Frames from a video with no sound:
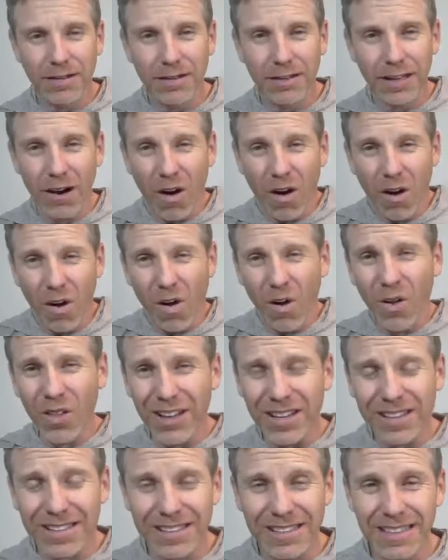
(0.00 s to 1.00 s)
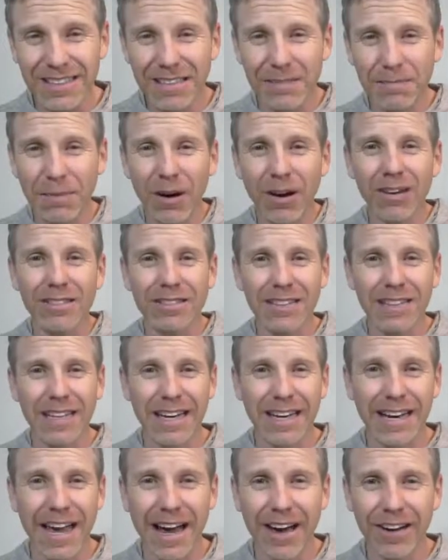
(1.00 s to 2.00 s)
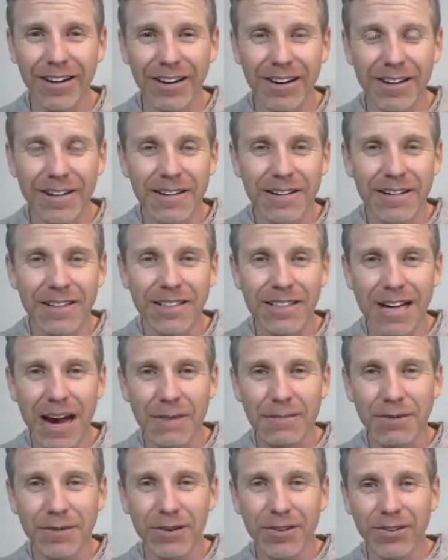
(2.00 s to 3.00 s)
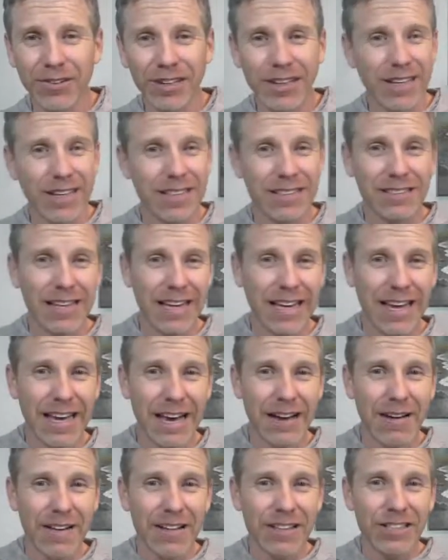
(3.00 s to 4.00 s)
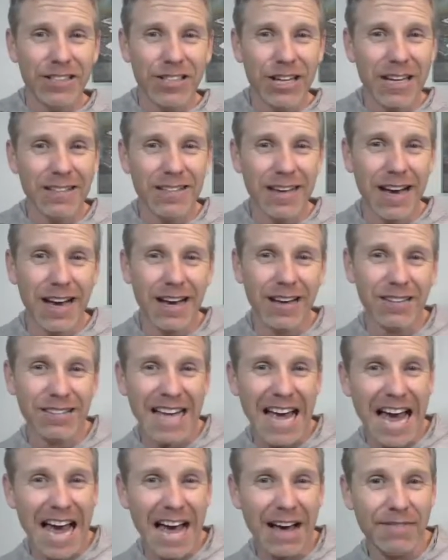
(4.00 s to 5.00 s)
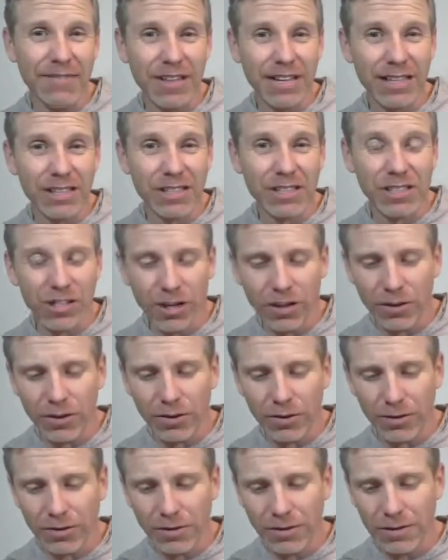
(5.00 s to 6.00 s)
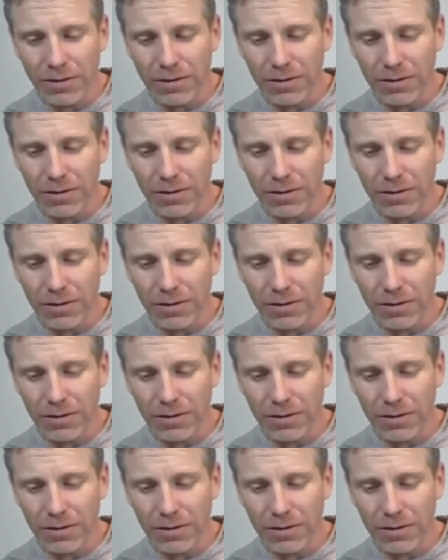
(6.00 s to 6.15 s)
like all these things that Paul's laying out in chapter 3, he's saying, yeah, Gentiles have this too.